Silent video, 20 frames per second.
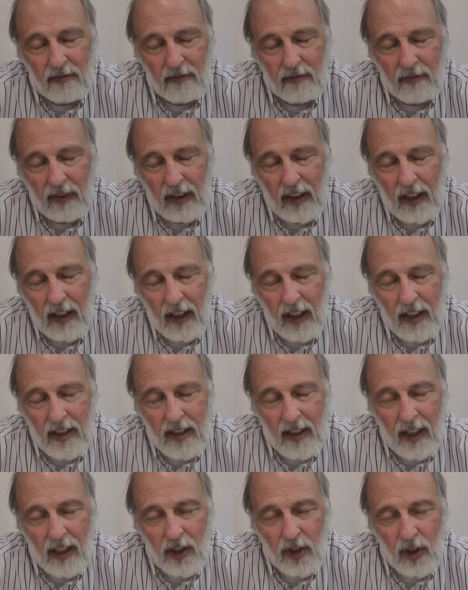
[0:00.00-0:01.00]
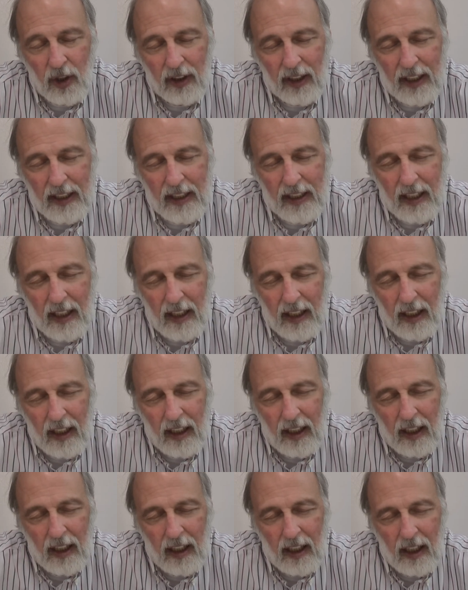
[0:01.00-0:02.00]
many nice things. So let's
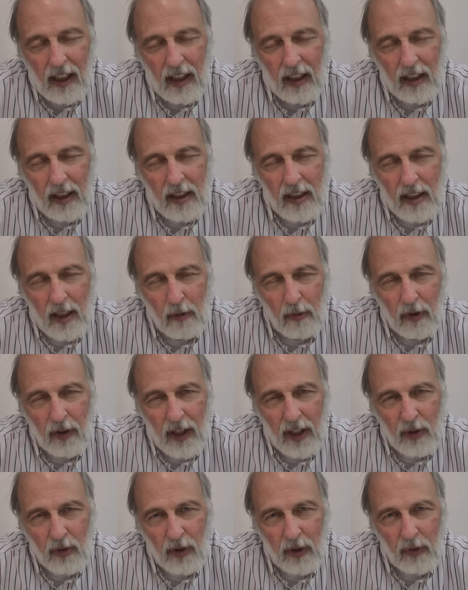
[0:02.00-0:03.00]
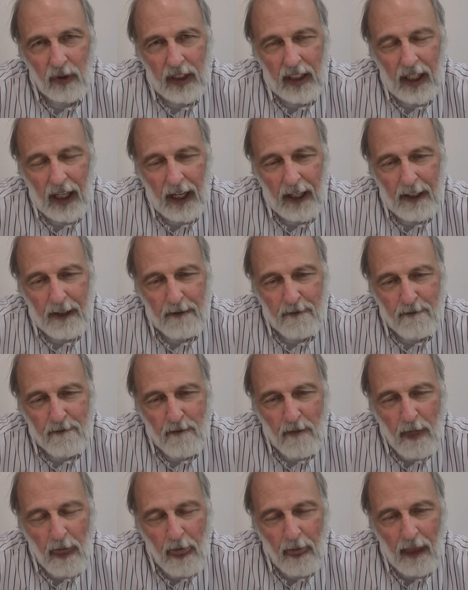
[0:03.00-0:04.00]
summarize. What do we got?
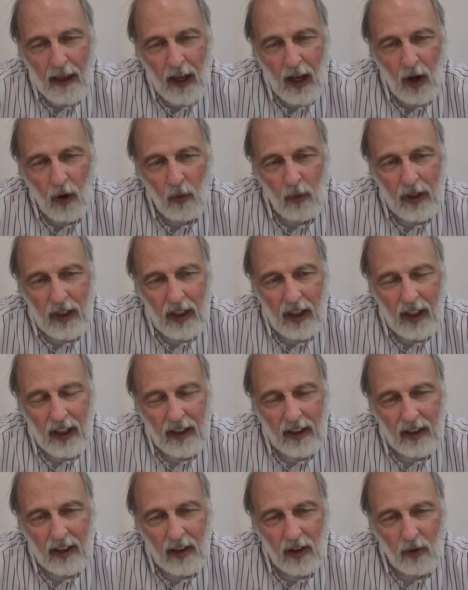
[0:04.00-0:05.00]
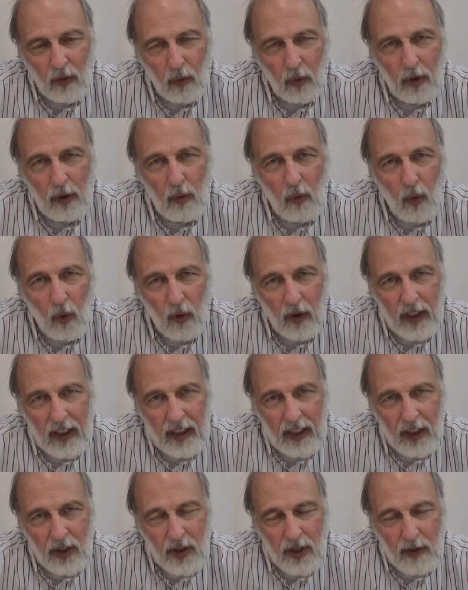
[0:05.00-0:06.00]
We got
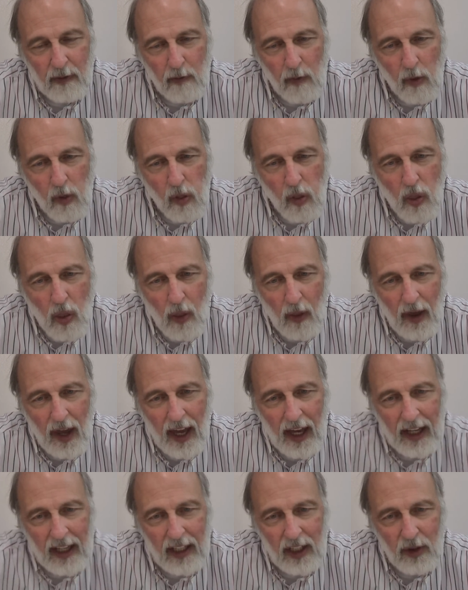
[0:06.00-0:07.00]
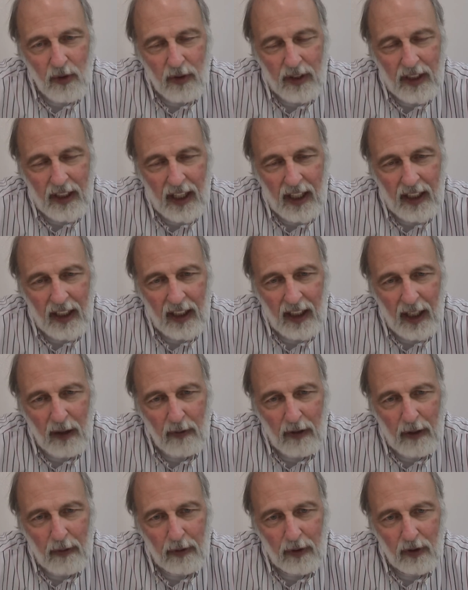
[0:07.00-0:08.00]
rewardingness. That is, we tend to like
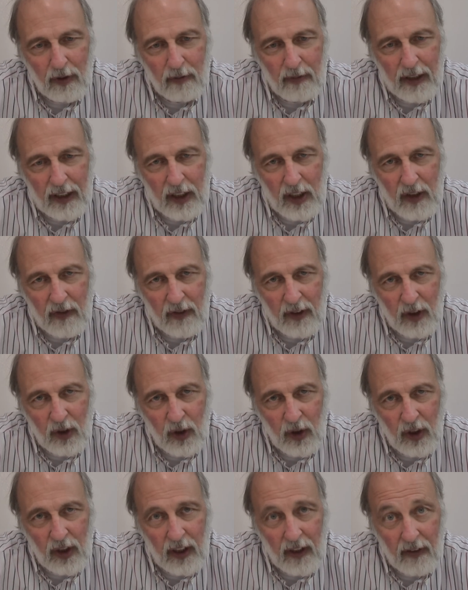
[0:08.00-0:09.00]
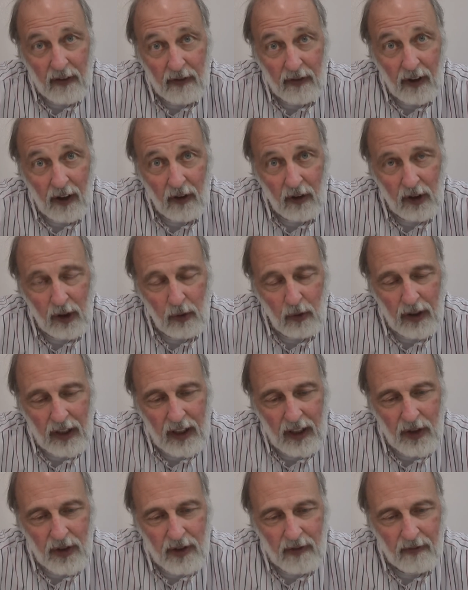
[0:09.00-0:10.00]
people who make us feel good in the following
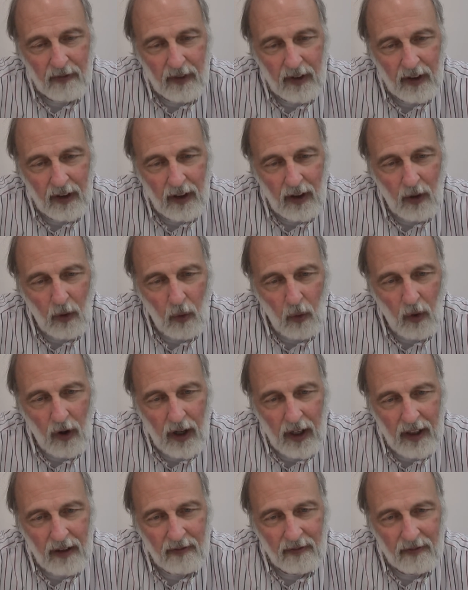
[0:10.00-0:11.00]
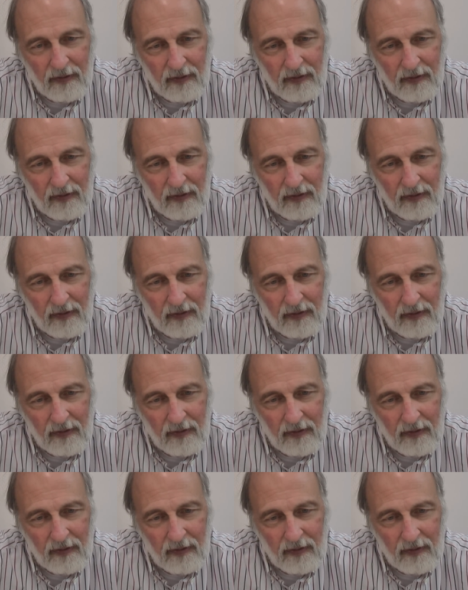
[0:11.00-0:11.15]
ways. 1,